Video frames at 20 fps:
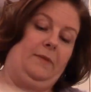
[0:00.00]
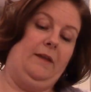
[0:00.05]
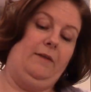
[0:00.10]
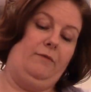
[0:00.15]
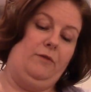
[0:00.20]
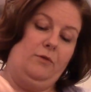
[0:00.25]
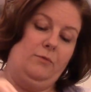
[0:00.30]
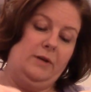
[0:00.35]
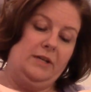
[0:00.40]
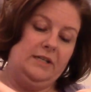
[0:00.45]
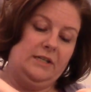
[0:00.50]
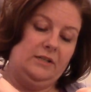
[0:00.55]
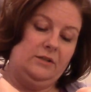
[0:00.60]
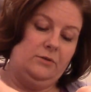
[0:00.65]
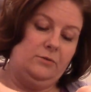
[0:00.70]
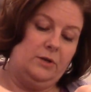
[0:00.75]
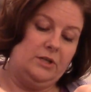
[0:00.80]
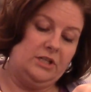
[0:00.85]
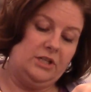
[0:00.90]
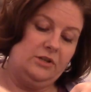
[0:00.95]
if you went to
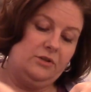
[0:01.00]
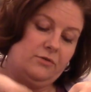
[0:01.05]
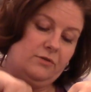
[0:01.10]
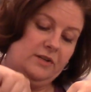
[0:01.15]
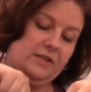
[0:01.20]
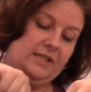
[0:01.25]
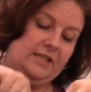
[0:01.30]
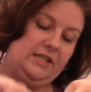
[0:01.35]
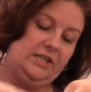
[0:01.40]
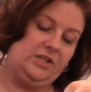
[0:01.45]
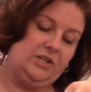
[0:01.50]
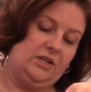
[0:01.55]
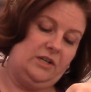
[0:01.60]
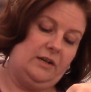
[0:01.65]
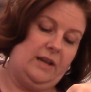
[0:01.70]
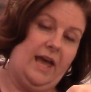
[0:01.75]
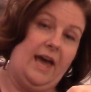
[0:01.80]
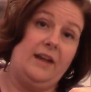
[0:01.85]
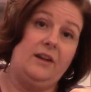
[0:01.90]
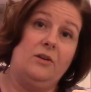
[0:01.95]
123 Stitch
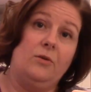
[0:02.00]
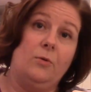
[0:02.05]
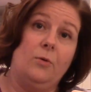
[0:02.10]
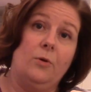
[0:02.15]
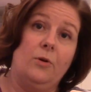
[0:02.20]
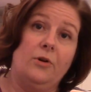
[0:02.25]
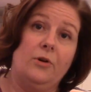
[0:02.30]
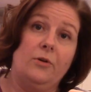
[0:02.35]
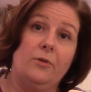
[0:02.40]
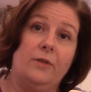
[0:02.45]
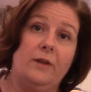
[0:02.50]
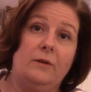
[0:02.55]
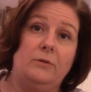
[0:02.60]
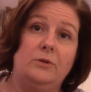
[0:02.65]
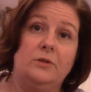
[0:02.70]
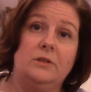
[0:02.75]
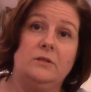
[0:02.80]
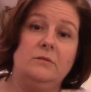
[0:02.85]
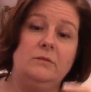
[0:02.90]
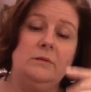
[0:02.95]
and had an order that
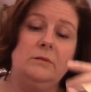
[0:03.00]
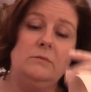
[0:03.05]
was